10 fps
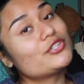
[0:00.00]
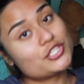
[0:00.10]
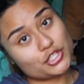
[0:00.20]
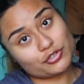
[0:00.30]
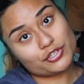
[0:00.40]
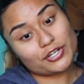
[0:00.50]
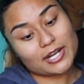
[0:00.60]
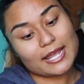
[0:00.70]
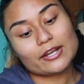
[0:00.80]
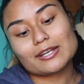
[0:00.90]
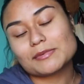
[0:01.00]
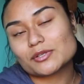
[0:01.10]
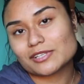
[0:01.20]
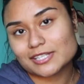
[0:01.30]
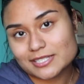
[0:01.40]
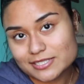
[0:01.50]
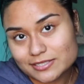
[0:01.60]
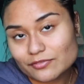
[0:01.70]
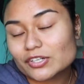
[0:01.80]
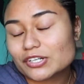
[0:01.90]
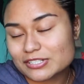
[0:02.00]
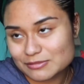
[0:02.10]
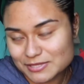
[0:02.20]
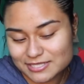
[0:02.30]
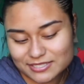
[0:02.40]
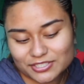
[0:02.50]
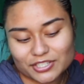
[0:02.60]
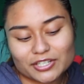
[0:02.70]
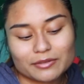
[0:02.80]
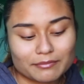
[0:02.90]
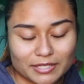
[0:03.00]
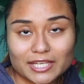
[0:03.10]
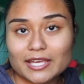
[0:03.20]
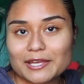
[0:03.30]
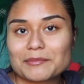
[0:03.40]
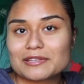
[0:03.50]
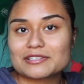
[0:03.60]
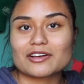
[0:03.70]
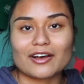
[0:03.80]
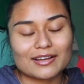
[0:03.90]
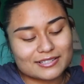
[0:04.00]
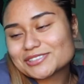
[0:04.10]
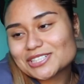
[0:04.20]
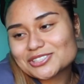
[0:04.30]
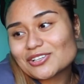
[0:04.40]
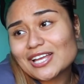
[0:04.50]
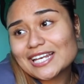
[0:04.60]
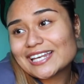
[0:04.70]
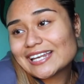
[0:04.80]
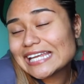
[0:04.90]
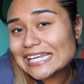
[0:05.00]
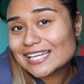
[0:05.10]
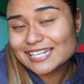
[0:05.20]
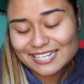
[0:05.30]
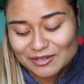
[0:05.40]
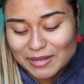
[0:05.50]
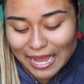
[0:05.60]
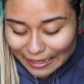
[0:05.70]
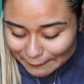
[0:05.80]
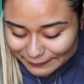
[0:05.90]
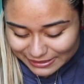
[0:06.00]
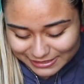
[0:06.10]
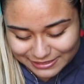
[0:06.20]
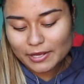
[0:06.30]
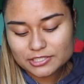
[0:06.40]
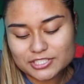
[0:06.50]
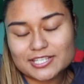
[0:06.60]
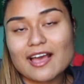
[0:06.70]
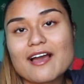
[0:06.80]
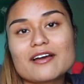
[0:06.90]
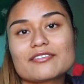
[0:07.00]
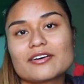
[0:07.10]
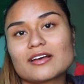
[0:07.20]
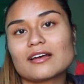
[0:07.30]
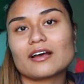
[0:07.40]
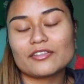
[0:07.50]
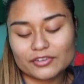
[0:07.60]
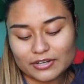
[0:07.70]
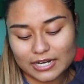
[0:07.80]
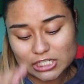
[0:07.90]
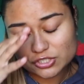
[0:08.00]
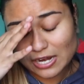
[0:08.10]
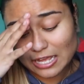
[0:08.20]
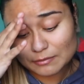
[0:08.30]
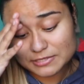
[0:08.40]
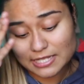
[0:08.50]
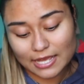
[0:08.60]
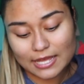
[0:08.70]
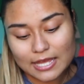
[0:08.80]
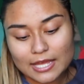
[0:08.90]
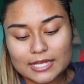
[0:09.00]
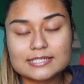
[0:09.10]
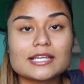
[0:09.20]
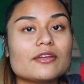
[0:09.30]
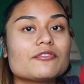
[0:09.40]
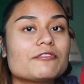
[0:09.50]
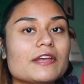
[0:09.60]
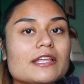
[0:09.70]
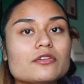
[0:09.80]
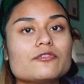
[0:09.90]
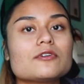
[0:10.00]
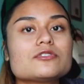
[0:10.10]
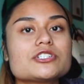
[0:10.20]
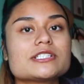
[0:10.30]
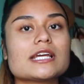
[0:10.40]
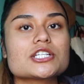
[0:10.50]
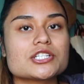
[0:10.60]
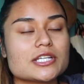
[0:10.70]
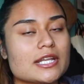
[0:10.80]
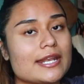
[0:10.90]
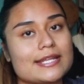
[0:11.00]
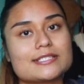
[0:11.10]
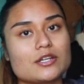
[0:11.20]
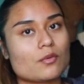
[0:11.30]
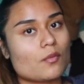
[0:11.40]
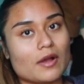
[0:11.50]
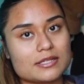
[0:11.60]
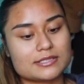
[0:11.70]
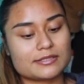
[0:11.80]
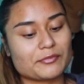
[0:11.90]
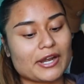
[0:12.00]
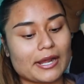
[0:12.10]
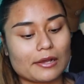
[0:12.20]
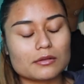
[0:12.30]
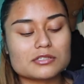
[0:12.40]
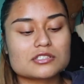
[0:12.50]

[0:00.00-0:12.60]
Junior and I are gonna be doing this for Christmas this year. Me, him, and the dog. That's all I need, and I'm happy. I just have other extra apps that didn't fit in the folder section and I didn't want somewhere else.